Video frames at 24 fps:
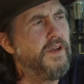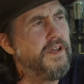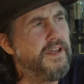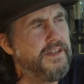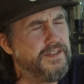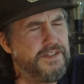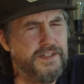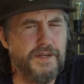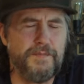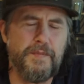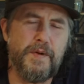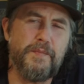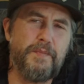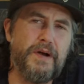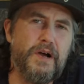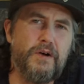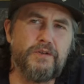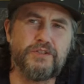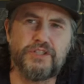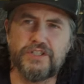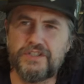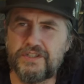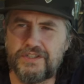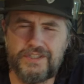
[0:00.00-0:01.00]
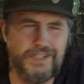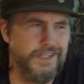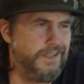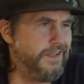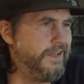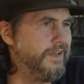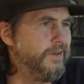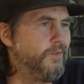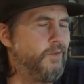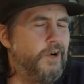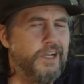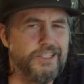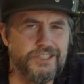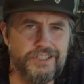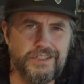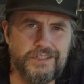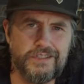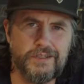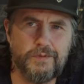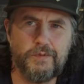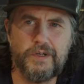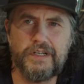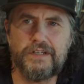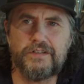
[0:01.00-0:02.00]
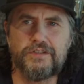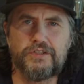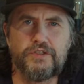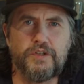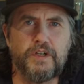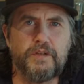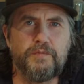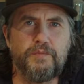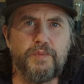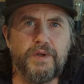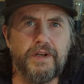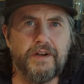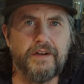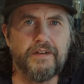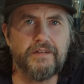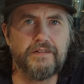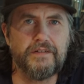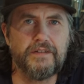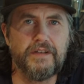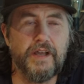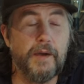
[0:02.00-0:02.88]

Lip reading: Something about just sitting there watching someone else drink beer.